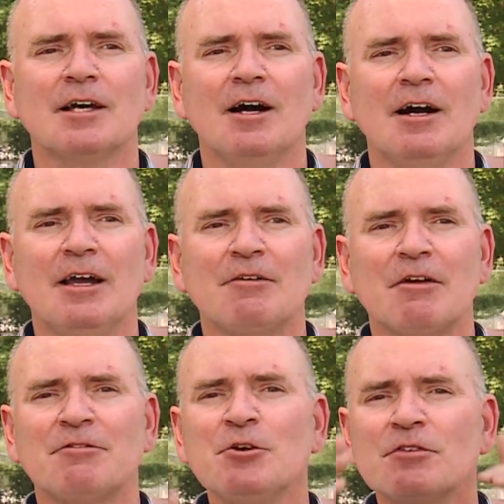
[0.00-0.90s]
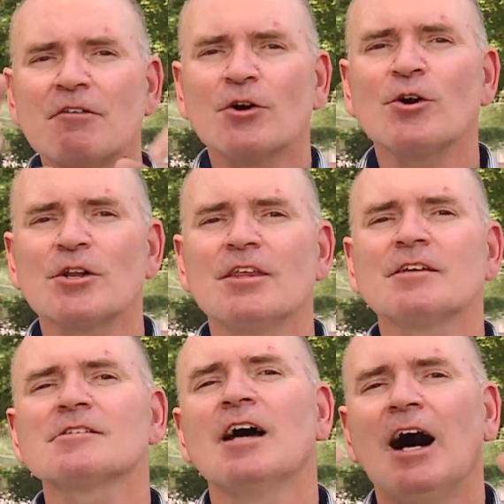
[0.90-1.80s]
if you've never heard of
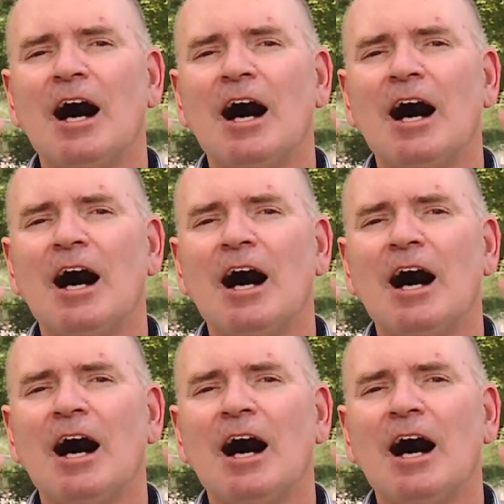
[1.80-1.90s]
this,